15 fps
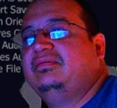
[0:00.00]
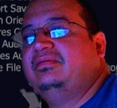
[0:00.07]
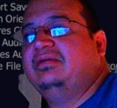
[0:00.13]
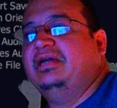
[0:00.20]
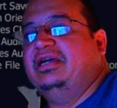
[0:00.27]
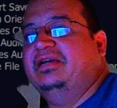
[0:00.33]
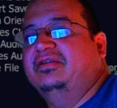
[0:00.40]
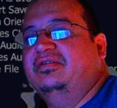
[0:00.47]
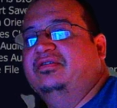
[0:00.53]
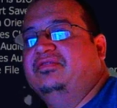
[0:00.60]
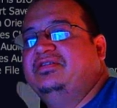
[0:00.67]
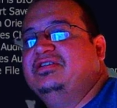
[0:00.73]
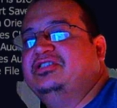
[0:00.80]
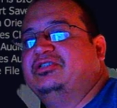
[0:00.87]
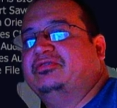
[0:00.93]
And uh,
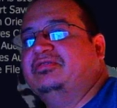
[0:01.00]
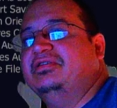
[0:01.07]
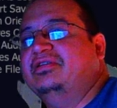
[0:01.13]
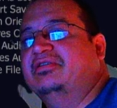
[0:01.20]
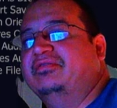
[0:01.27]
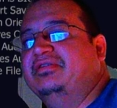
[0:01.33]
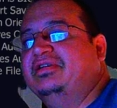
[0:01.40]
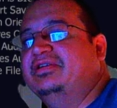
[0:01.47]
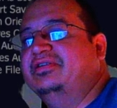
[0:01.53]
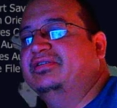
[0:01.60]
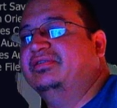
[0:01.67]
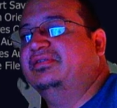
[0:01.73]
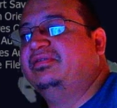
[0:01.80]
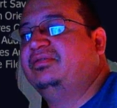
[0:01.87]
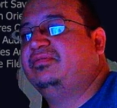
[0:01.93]
these really don't need
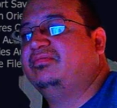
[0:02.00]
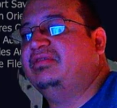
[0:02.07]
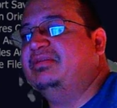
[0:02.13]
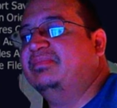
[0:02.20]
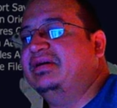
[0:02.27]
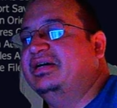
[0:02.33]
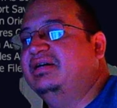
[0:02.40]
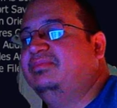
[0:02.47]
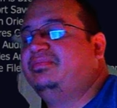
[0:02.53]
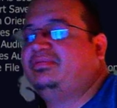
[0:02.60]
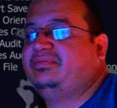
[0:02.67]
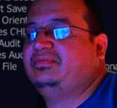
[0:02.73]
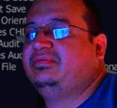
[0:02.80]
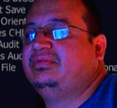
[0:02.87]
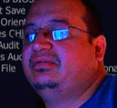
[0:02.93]
to remap,
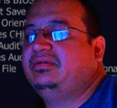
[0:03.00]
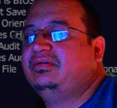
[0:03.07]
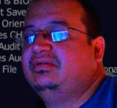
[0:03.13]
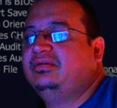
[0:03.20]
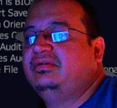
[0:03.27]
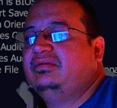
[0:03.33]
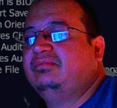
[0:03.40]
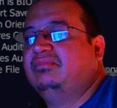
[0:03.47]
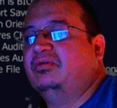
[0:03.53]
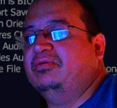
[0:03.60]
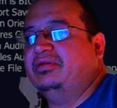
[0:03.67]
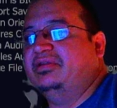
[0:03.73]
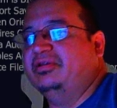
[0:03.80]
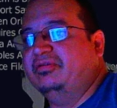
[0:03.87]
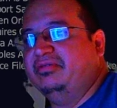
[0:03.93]
but we
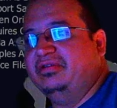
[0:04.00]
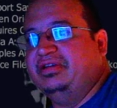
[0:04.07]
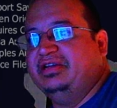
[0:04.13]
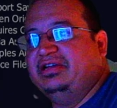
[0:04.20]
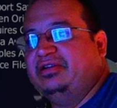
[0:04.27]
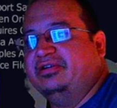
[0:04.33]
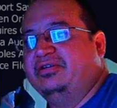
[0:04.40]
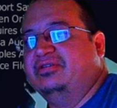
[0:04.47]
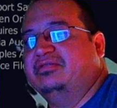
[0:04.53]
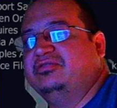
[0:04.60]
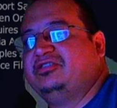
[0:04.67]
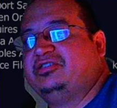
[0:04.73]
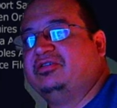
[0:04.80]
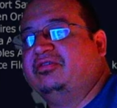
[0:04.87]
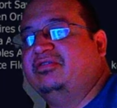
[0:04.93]
do need our
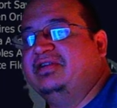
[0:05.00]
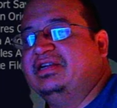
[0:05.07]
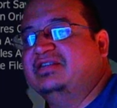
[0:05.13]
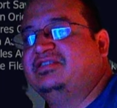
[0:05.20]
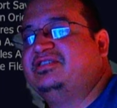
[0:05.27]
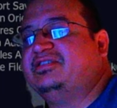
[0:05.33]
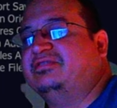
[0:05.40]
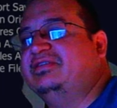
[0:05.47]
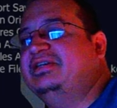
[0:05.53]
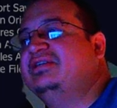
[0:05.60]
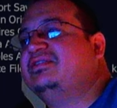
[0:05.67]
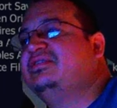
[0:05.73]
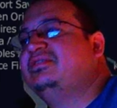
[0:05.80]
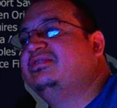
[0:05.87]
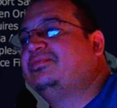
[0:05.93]
start and
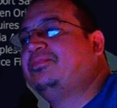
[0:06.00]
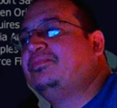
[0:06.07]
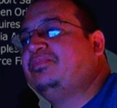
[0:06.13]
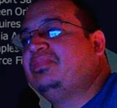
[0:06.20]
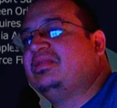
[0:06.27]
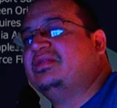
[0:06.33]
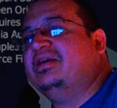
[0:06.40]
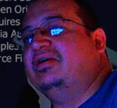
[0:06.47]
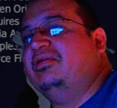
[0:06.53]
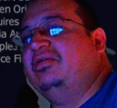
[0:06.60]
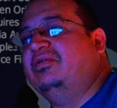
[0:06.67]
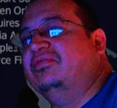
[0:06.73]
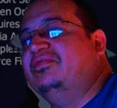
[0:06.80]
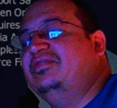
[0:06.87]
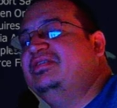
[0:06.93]
select. Now
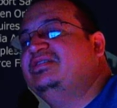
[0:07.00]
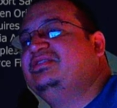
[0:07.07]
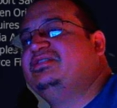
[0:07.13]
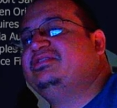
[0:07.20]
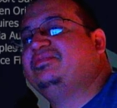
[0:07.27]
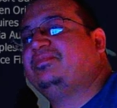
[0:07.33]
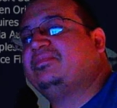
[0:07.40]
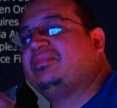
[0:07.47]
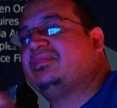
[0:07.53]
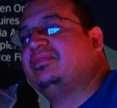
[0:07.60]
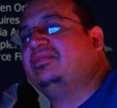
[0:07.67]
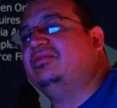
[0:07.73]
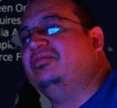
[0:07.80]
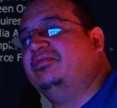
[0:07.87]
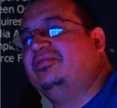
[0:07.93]
on this,
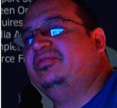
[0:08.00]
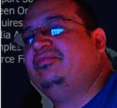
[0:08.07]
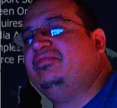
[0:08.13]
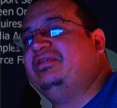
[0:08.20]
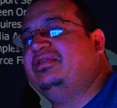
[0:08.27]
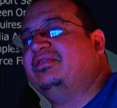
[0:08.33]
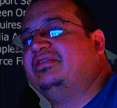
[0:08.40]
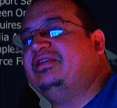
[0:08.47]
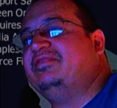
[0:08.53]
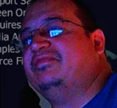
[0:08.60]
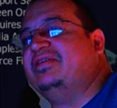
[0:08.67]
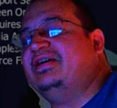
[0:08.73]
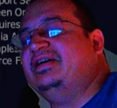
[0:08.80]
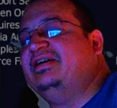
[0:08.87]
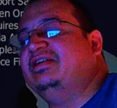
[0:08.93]
you do need to leave
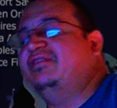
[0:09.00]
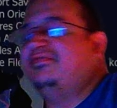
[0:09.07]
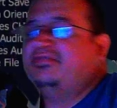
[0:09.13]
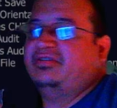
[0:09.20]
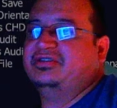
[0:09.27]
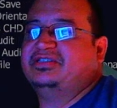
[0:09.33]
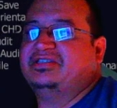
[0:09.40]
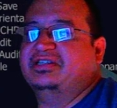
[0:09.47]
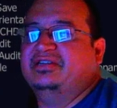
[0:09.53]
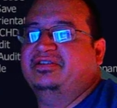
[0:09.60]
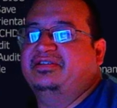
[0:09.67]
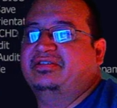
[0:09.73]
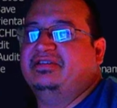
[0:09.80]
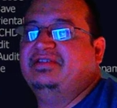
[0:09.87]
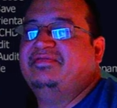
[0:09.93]
that, if you're on
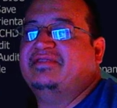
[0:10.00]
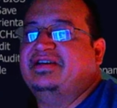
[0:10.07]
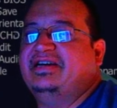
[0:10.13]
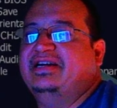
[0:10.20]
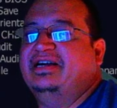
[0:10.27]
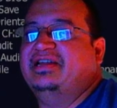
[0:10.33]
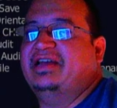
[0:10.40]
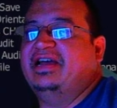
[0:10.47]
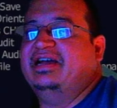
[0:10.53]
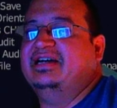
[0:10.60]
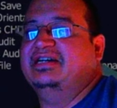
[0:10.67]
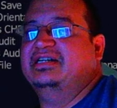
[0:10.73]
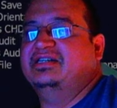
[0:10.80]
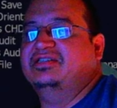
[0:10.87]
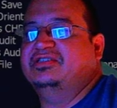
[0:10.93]
Sinden, leave that
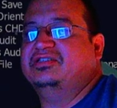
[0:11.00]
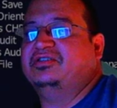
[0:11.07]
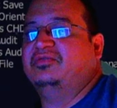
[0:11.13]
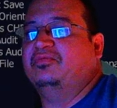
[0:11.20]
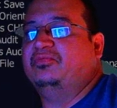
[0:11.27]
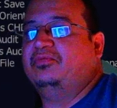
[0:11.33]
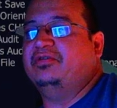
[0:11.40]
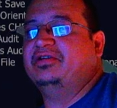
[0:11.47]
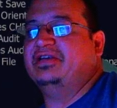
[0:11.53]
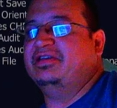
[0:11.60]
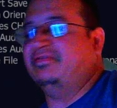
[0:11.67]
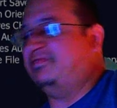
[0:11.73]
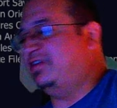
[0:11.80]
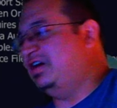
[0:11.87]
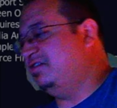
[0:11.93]
as one
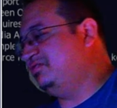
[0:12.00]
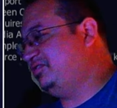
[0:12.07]
and five.